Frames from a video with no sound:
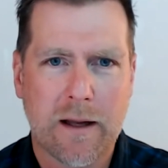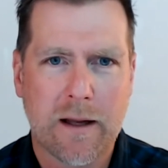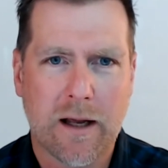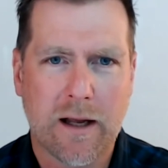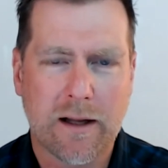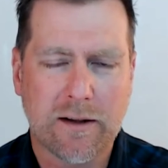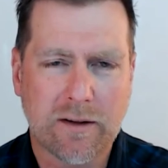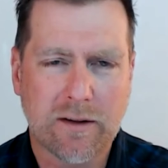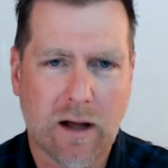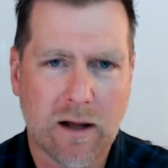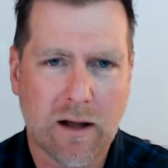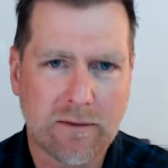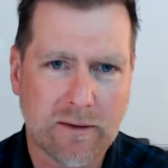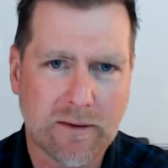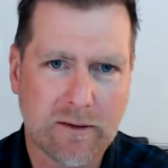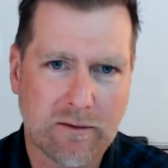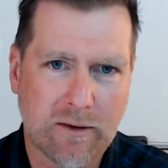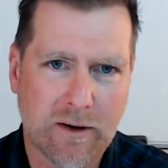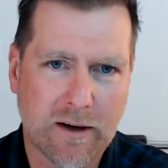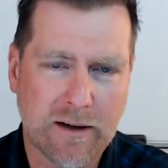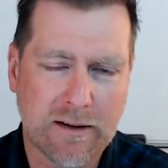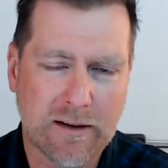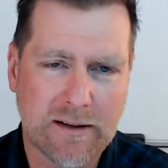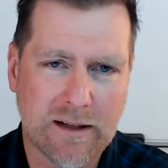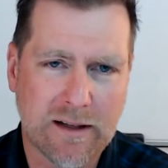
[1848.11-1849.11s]
it's often
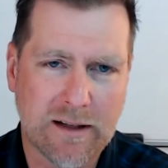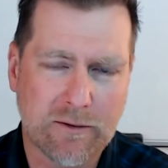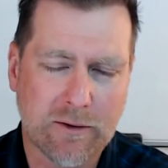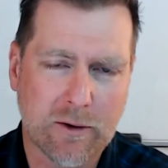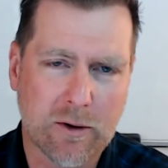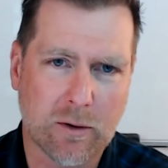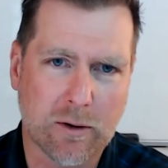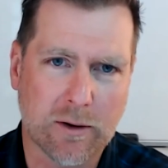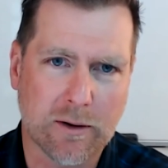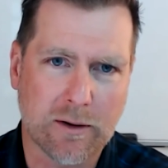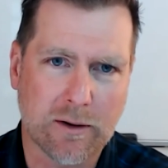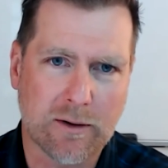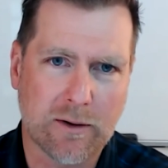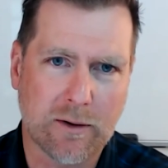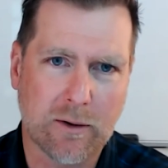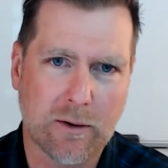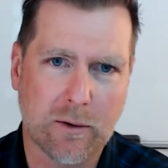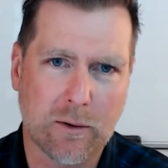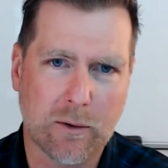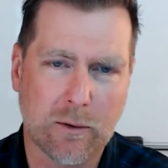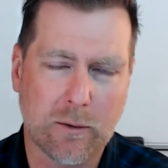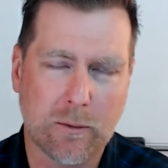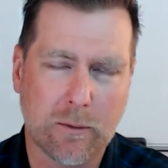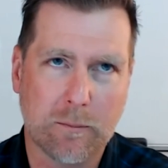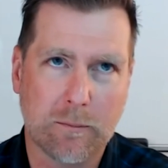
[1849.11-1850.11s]
very difficult
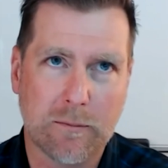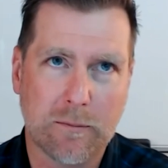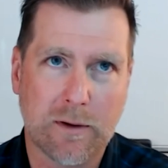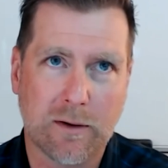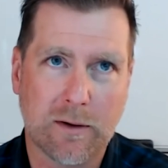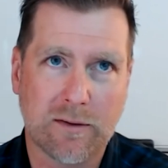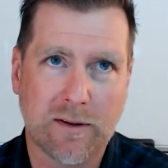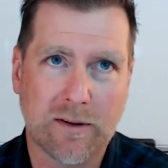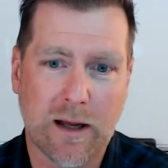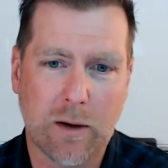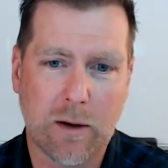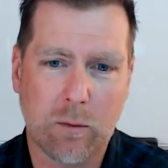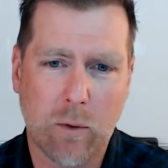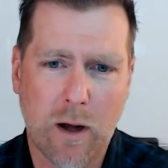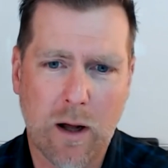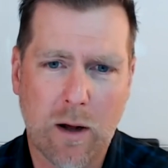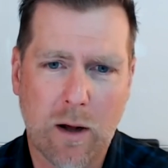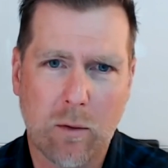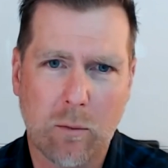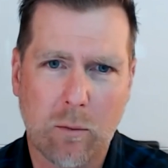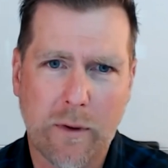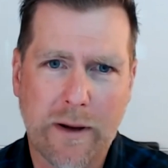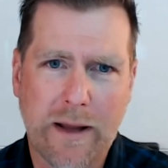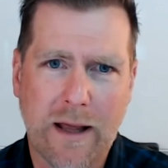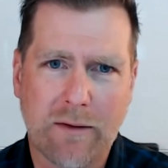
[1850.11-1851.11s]
to say,
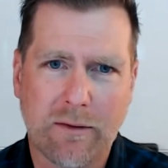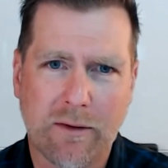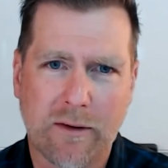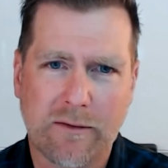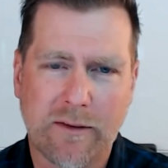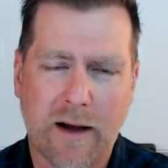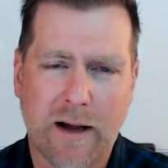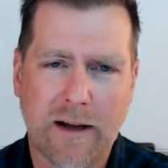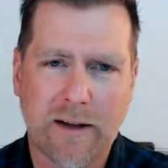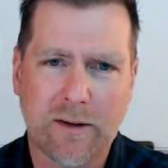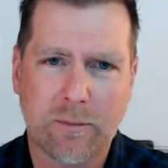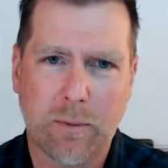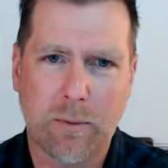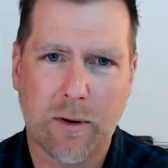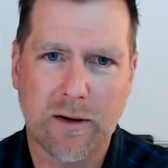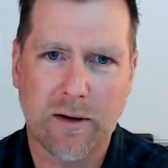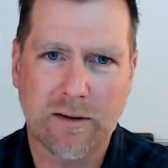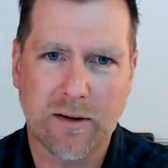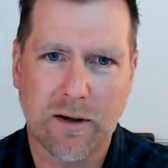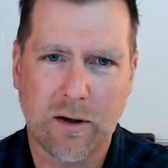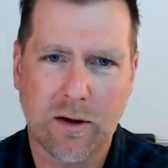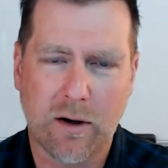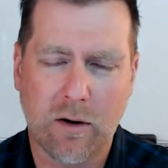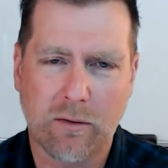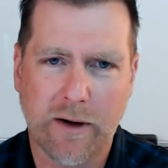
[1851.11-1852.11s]
well, we have a vice
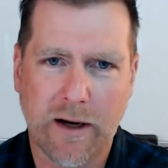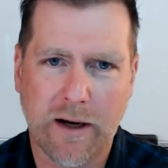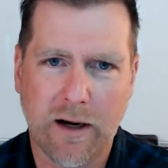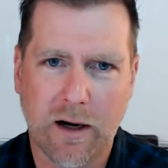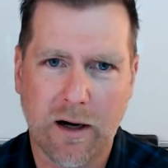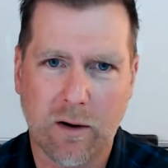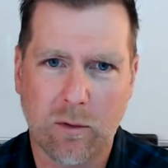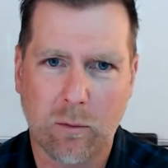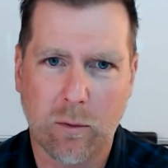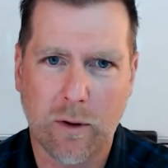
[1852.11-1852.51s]
president over here.